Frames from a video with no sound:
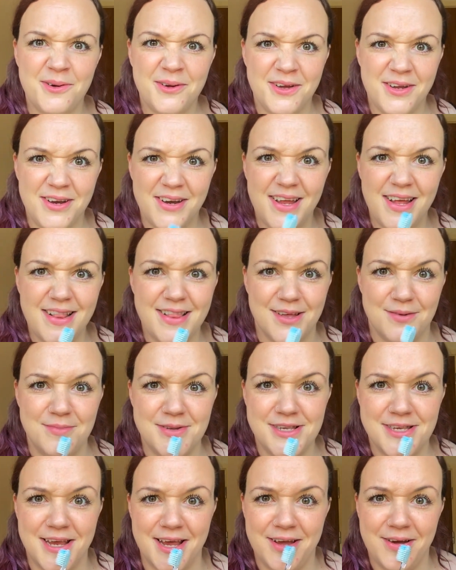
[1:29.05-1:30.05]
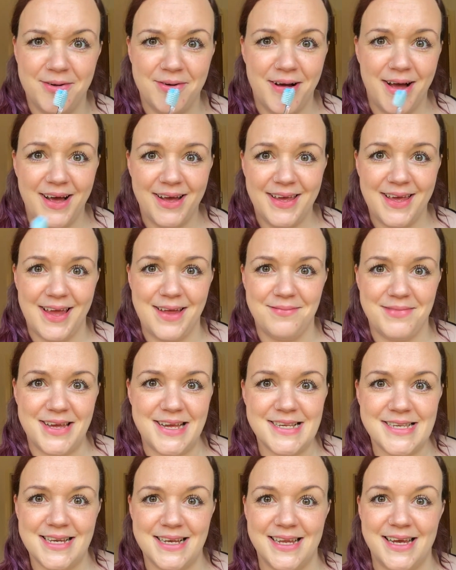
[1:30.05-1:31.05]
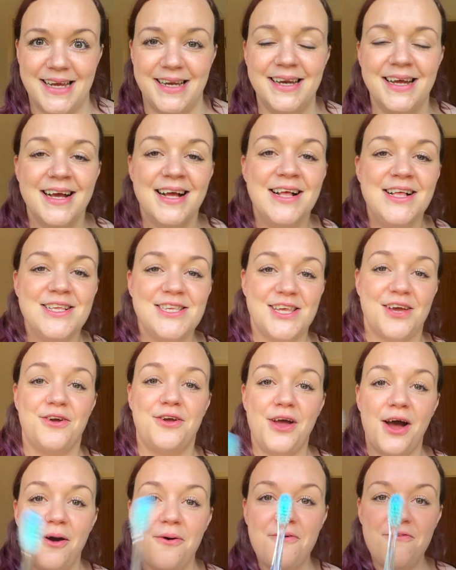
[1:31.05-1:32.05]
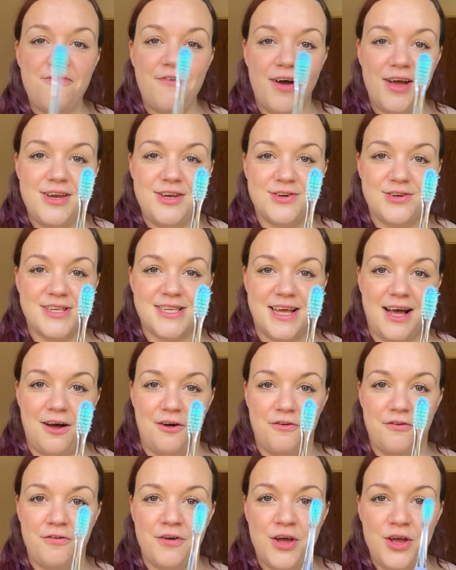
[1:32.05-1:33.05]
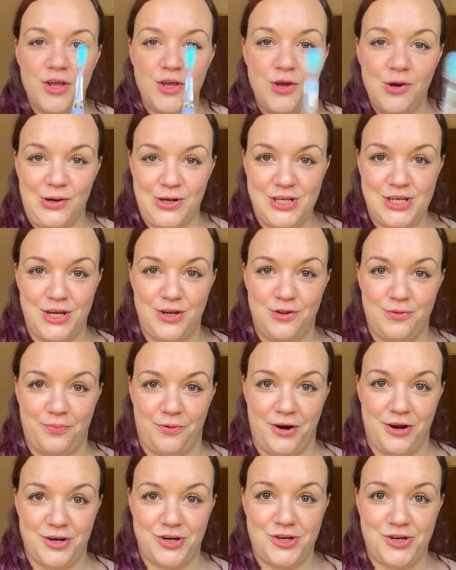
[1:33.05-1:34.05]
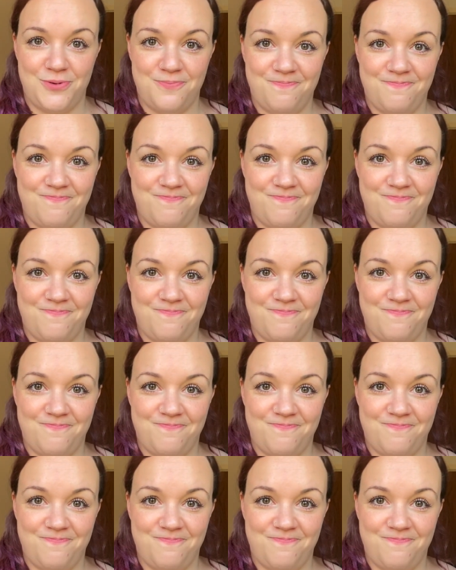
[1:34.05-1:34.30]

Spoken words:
You need them to keep these clean. So go and find yourself your toothbrush.